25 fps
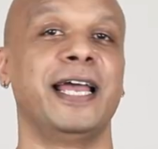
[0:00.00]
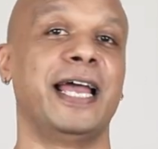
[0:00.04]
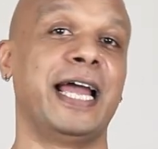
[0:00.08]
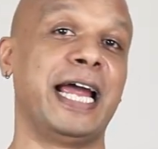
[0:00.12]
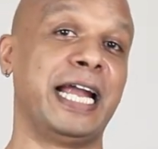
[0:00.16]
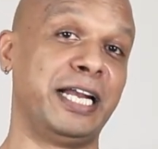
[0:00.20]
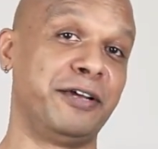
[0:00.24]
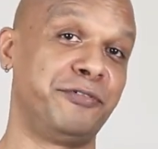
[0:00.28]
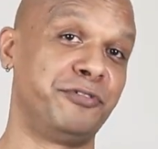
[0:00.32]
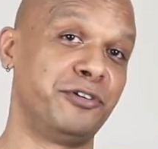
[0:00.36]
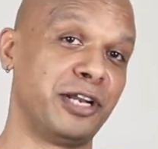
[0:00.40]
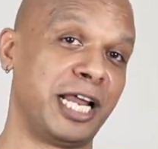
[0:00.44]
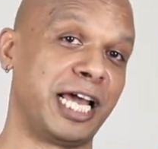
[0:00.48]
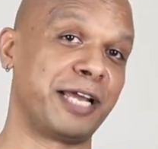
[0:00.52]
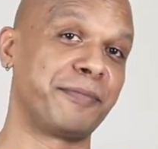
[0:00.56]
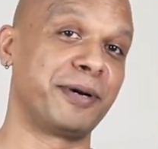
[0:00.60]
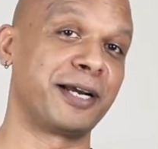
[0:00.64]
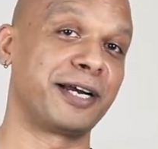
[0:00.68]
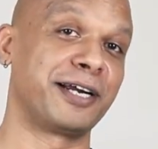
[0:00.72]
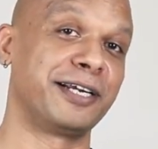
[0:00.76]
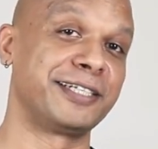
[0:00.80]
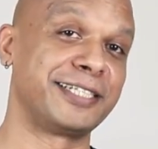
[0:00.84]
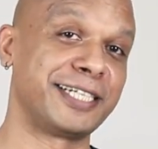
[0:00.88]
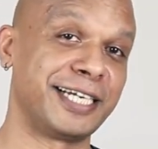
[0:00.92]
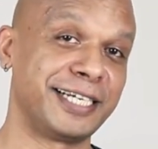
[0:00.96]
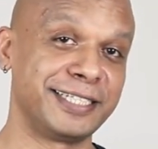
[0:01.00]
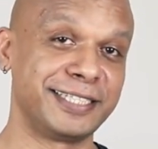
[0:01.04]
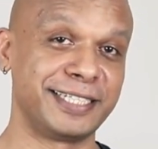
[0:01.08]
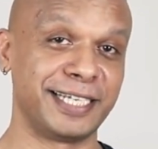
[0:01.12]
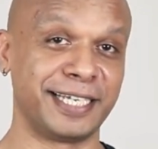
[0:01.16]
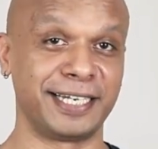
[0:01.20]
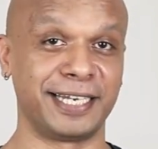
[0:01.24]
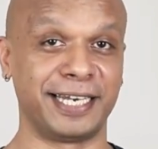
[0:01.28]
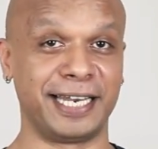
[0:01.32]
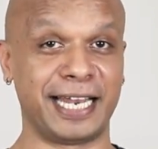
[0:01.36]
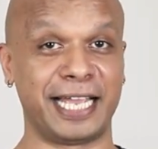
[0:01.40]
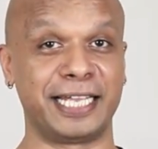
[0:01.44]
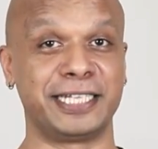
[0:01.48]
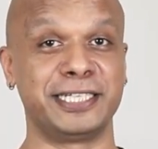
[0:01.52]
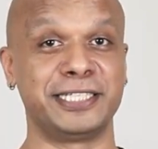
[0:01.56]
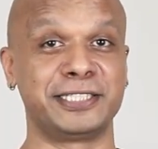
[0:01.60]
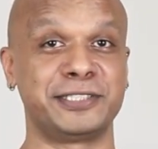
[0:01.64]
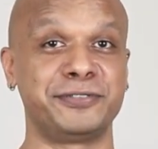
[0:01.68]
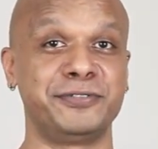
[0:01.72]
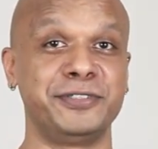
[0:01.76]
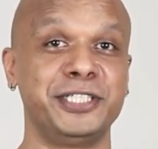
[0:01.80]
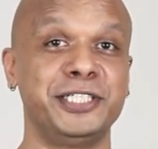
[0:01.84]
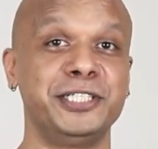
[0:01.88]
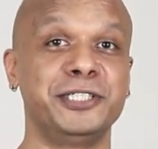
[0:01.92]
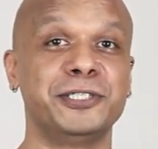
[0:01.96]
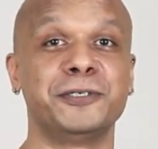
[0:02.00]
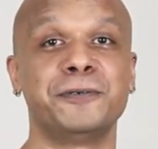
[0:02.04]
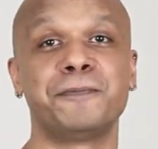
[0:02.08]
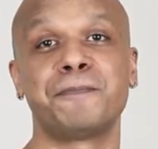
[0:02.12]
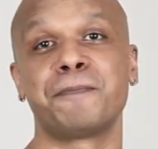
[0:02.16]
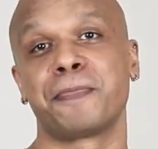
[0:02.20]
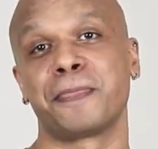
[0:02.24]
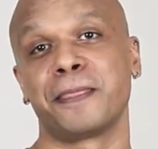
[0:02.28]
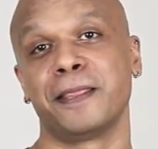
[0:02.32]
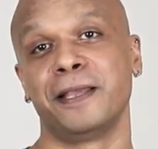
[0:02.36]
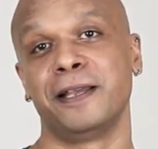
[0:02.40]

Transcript: And if you like my content, then like this video,